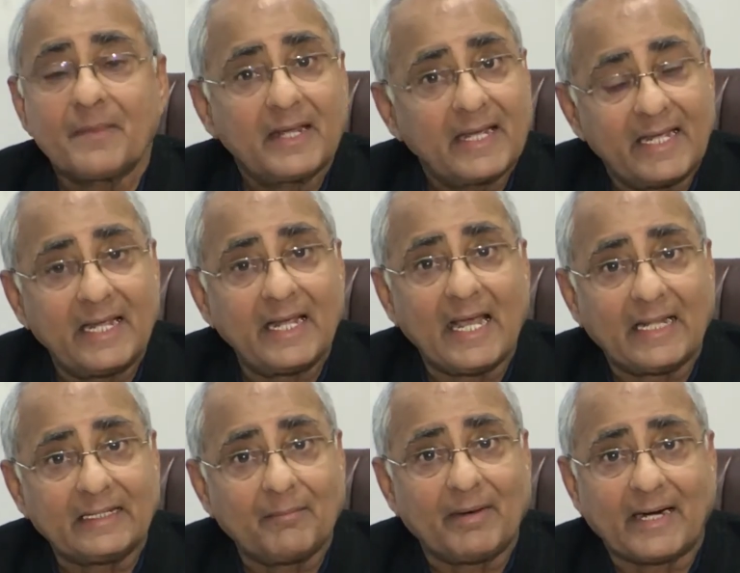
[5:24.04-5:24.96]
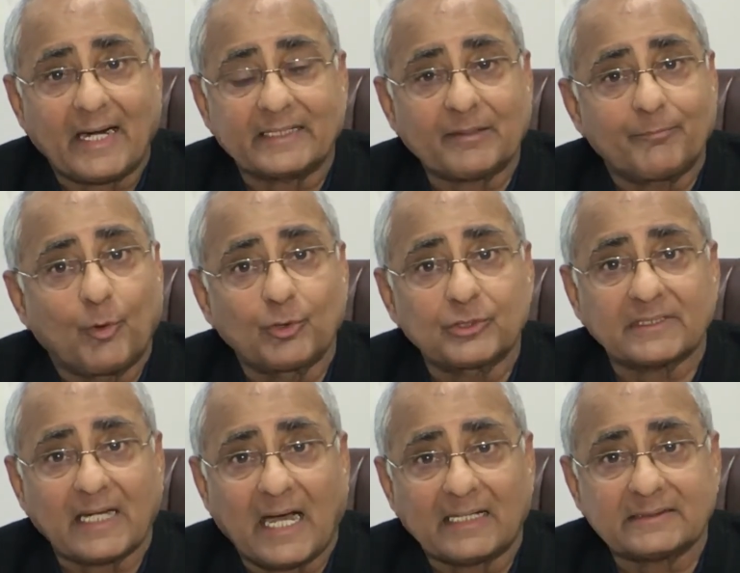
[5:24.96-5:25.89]
he and the Maharaja both
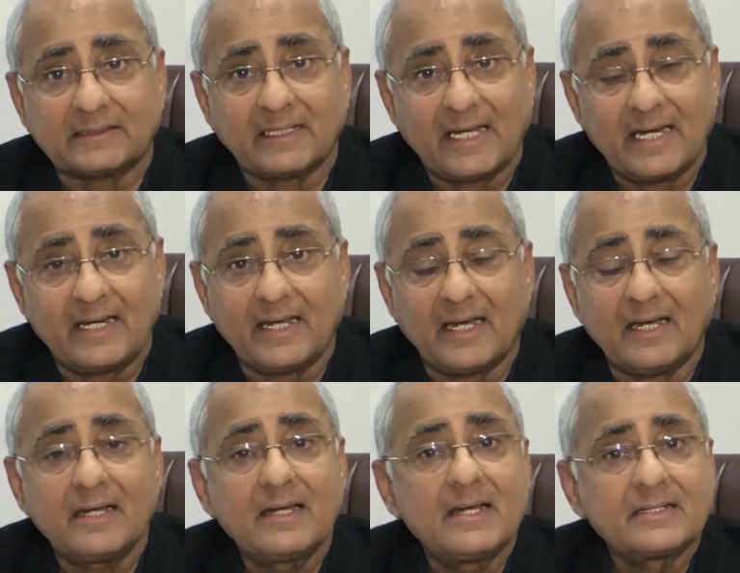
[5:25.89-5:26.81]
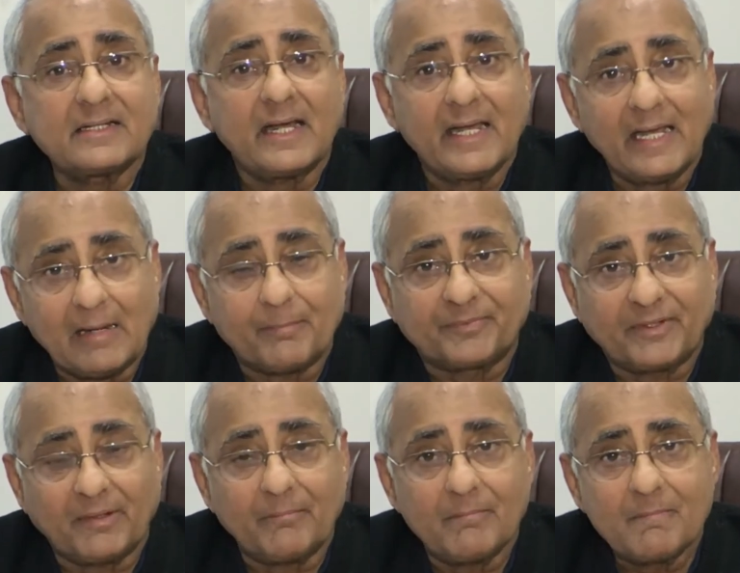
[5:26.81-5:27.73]
asked India to help
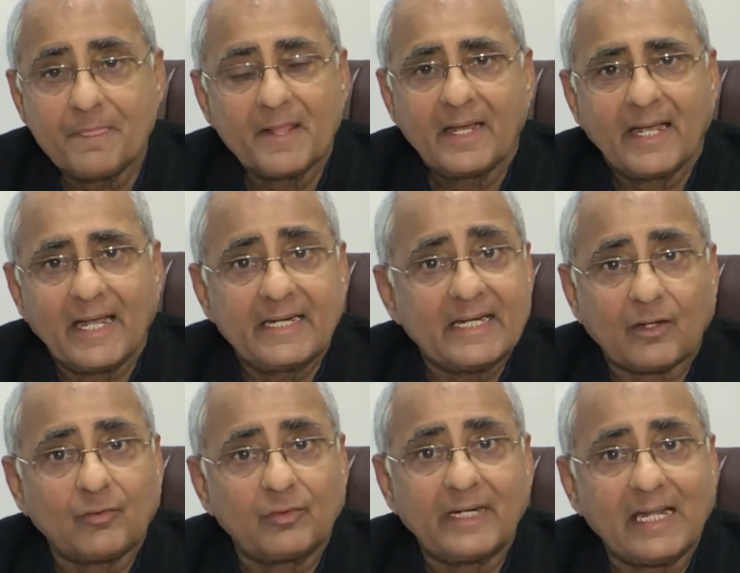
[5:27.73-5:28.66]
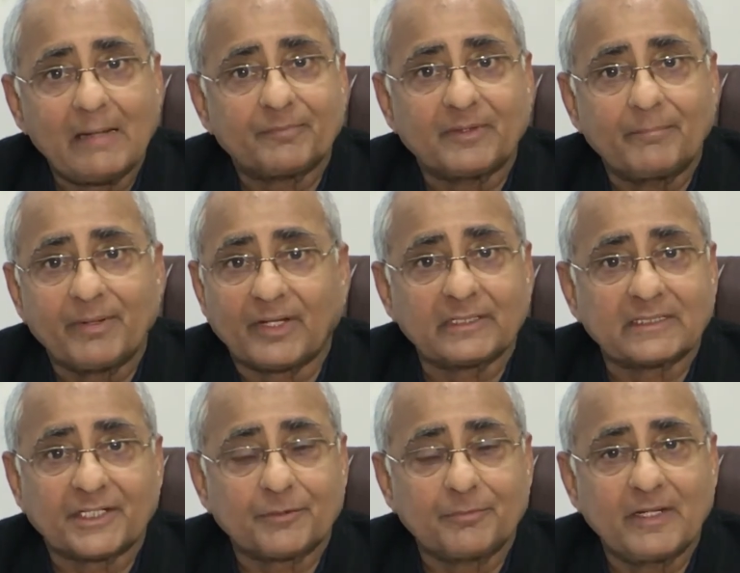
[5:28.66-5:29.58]
them. India couldn't help them because
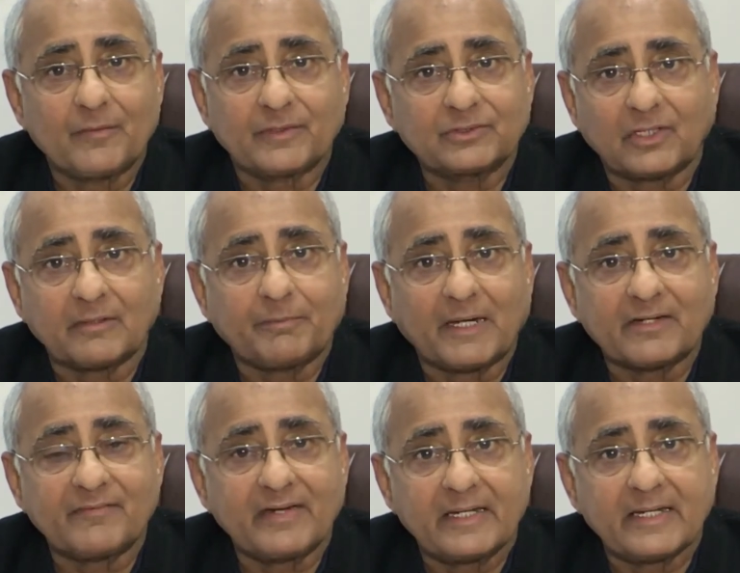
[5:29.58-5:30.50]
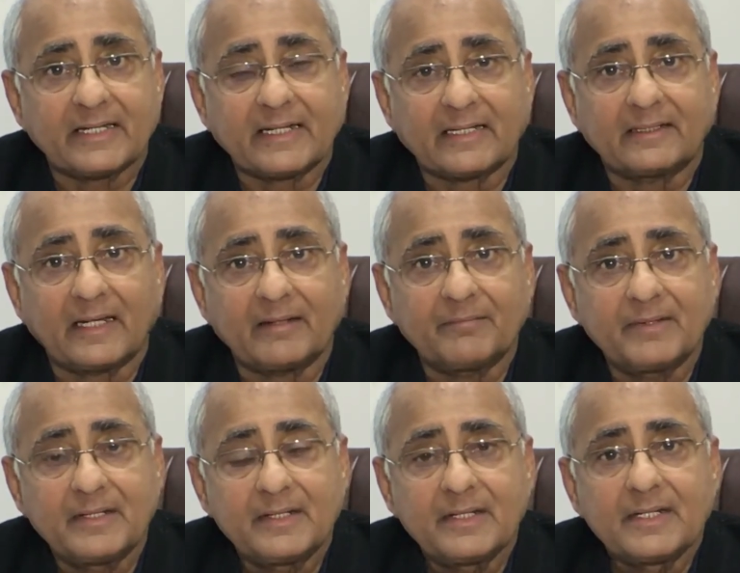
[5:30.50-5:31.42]
Kashmir was not a part of India at that time.
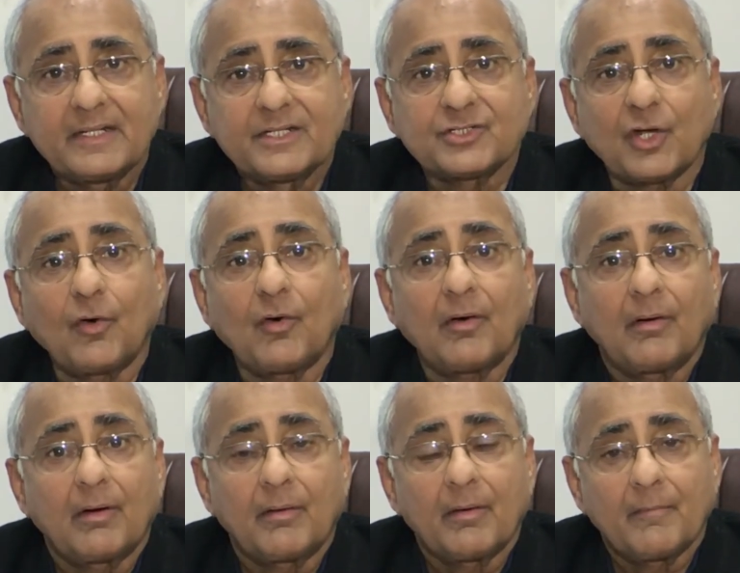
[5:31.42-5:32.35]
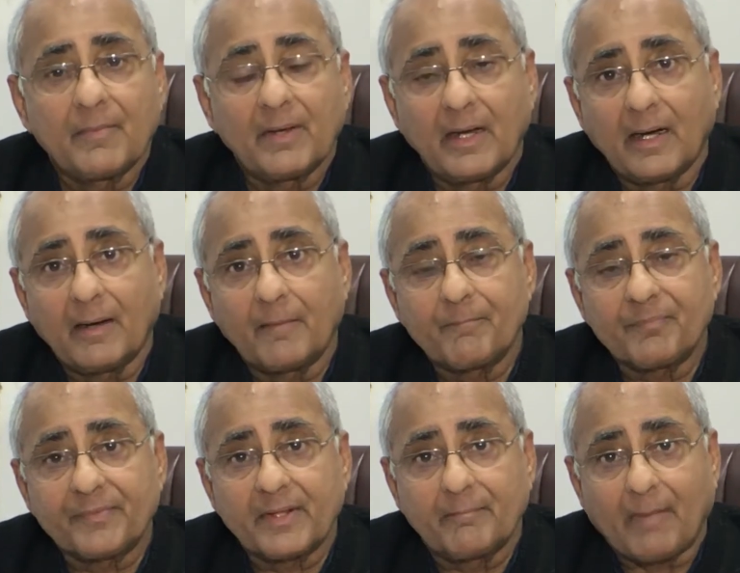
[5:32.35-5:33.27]
So
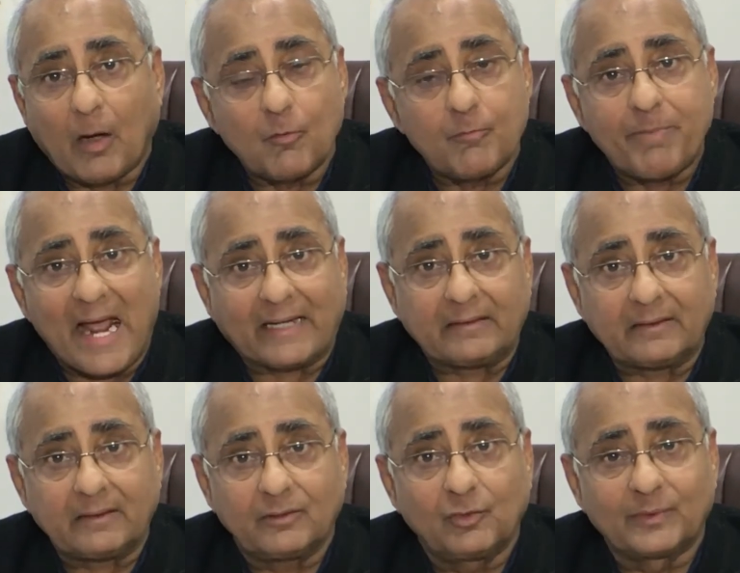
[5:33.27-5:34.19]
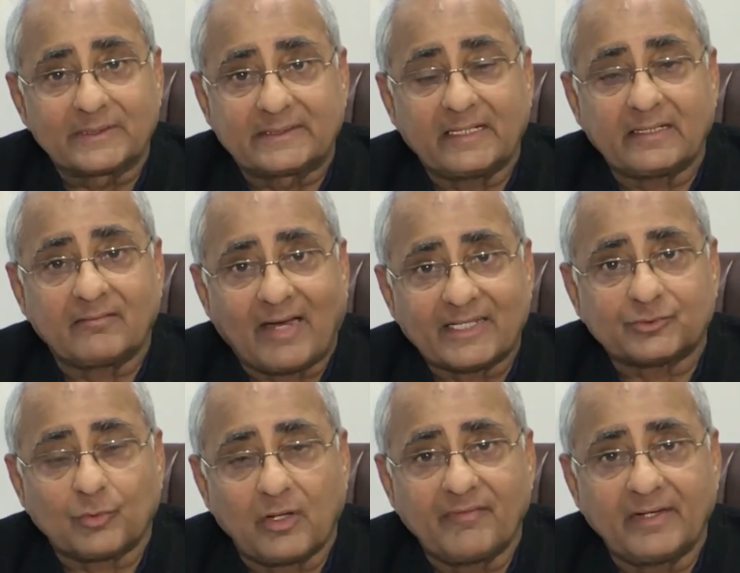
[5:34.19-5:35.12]
Mountbatten, who was then the
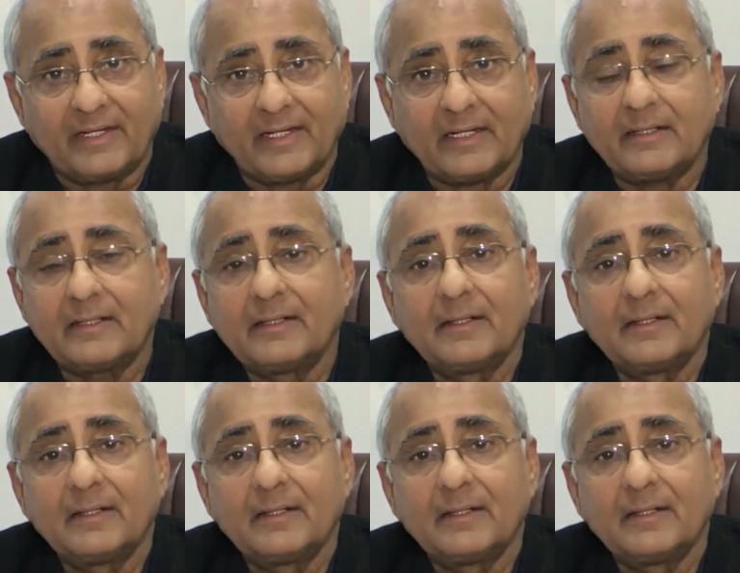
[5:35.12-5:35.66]
Viceroy of India,